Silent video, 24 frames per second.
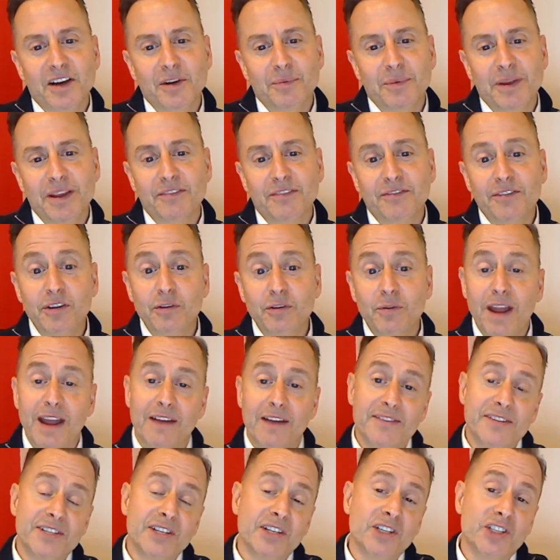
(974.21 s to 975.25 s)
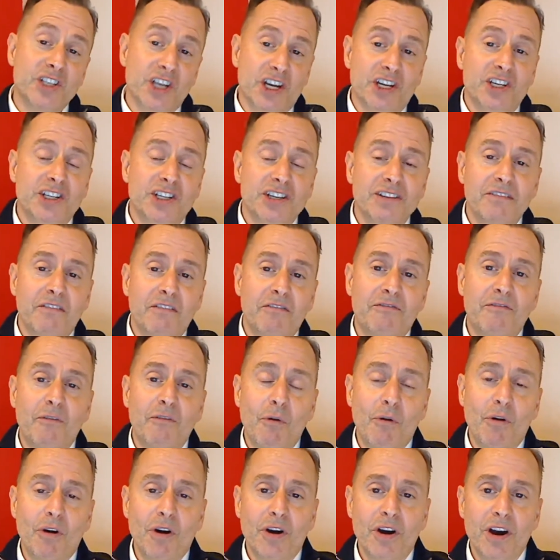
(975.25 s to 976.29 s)
if you have a suggestion
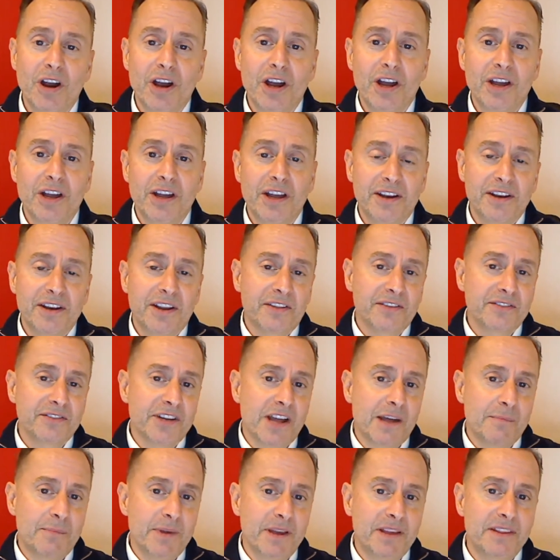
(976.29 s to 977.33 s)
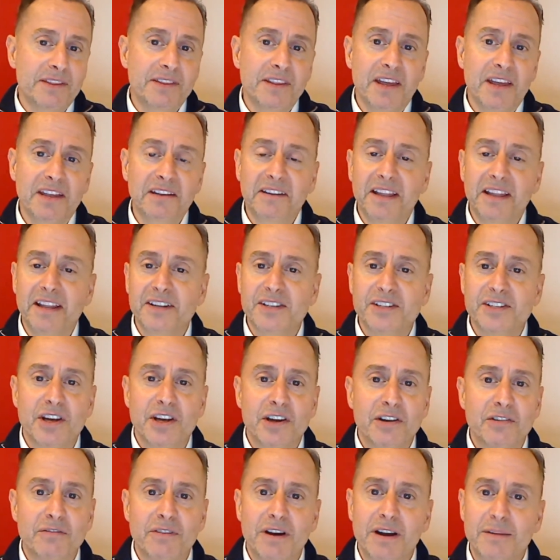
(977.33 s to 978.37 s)
for another topic, then let us know.